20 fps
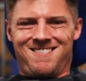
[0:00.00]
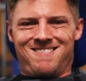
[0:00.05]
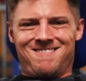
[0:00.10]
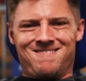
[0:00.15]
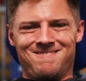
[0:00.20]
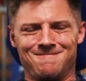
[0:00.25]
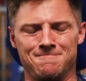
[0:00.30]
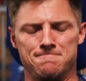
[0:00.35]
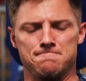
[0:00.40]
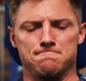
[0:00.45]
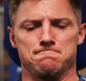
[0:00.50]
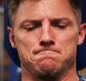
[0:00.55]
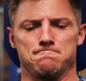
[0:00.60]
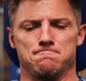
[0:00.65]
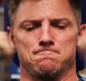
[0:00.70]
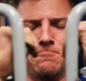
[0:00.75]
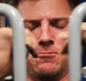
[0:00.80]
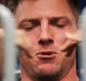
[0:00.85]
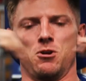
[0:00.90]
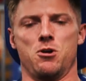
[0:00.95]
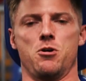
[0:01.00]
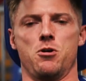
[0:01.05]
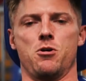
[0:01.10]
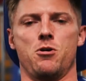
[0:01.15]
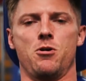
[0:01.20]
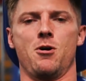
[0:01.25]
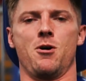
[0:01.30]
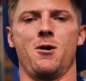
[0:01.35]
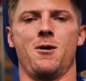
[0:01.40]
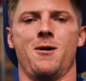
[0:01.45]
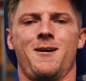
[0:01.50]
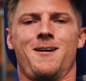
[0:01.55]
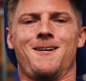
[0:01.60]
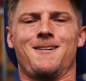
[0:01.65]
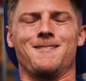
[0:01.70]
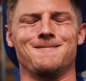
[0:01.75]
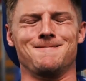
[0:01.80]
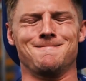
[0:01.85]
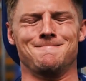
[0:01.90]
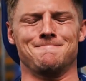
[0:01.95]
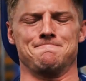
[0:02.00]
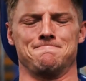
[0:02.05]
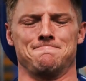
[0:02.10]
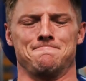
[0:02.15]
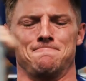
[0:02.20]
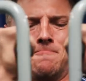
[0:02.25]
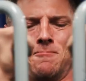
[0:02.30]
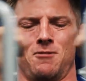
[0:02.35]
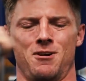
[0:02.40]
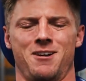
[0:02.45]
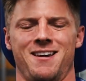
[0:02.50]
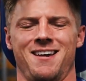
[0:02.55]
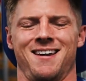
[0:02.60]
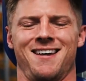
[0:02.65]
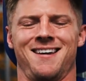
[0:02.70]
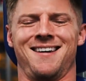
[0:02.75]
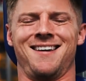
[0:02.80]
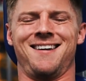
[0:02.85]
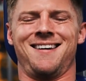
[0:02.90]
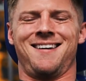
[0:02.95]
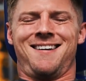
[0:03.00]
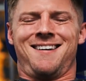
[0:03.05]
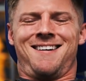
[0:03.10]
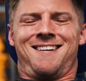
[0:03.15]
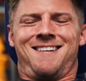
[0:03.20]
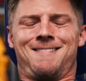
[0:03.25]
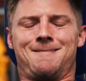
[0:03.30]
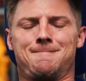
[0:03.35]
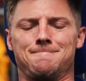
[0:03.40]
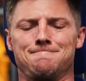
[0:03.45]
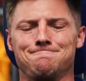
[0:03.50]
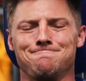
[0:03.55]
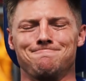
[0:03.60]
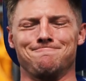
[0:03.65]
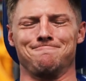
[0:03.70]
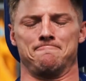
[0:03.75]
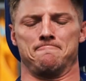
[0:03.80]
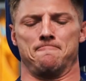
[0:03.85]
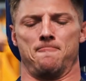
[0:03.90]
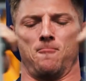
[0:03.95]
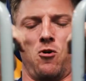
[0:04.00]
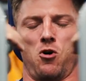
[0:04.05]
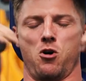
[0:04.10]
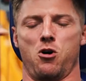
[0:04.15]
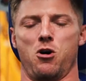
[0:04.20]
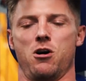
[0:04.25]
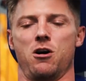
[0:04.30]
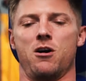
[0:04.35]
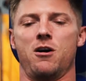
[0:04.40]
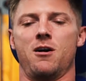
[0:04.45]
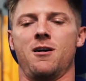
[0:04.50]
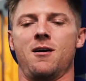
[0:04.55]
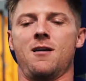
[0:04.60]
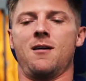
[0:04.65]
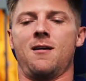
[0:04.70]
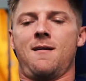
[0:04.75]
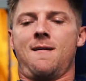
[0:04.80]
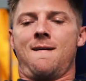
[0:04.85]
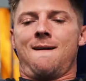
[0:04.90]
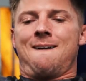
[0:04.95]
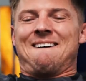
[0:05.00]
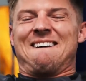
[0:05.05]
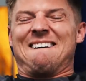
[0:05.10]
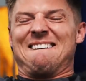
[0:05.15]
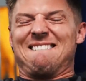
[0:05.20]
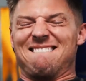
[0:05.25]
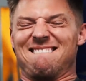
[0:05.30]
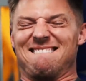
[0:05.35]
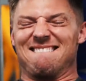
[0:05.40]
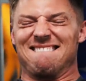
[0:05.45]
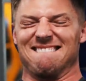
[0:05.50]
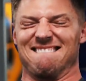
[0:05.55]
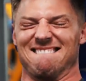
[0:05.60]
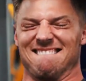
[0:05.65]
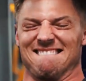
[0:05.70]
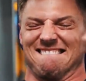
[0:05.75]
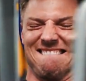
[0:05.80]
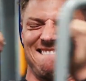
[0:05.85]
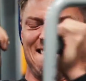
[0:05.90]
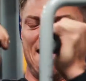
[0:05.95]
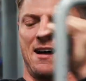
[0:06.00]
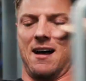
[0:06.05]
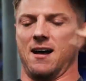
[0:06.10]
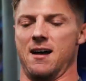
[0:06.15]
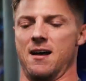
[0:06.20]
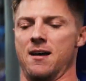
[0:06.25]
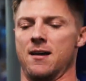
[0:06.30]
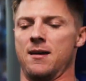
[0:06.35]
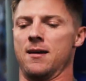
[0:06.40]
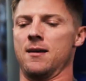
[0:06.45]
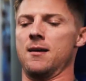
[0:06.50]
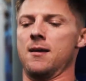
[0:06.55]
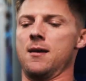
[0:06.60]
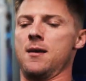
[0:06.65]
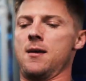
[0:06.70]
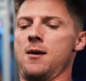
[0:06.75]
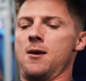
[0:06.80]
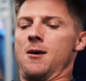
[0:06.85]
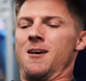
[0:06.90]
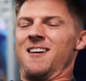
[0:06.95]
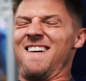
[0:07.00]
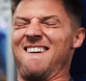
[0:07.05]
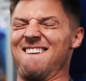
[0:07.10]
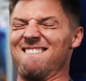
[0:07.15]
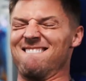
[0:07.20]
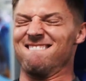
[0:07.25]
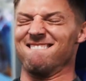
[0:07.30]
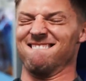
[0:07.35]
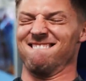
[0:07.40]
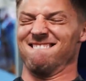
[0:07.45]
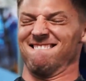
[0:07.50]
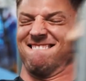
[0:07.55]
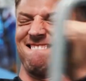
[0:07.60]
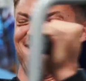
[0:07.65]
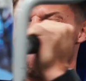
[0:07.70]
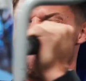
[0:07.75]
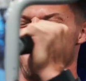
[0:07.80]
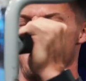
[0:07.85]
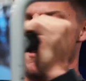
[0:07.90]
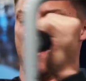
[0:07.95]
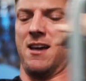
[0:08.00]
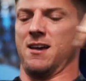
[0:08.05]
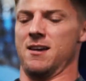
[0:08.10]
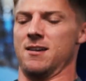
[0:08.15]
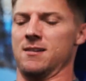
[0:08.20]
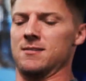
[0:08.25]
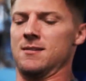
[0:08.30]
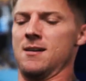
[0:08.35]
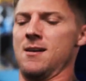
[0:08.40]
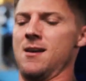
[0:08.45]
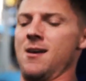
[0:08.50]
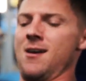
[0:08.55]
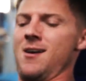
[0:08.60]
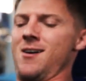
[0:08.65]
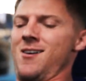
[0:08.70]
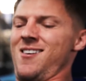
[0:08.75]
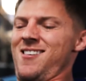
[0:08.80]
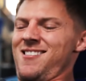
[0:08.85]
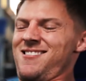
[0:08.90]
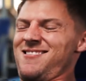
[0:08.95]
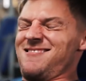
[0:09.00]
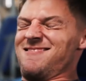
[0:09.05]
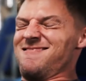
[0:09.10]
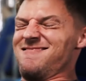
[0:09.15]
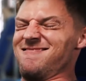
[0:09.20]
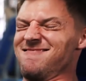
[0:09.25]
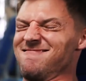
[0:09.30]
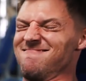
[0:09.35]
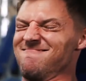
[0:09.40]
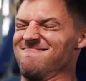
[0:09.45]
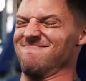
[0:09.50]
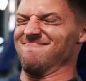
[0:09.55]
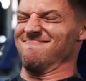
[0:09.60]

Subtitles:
We're doing here on the decline. Again, decline, we're focusing a little bit more on lower chest. And then this machine, I'm a big fan of the pec deck.